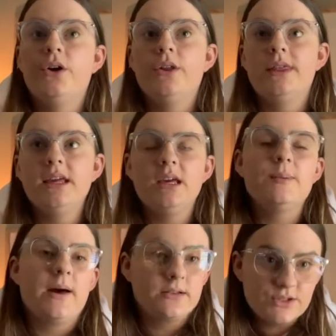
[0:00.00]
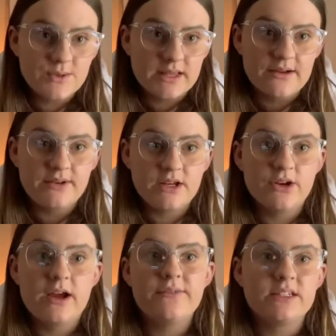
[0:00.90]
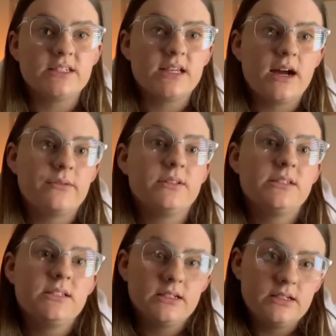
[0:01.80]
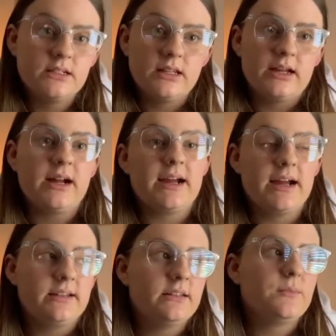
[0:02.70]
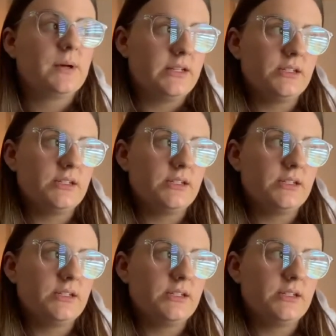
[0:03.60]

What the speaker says: thinking about doing that video ever since I had the money to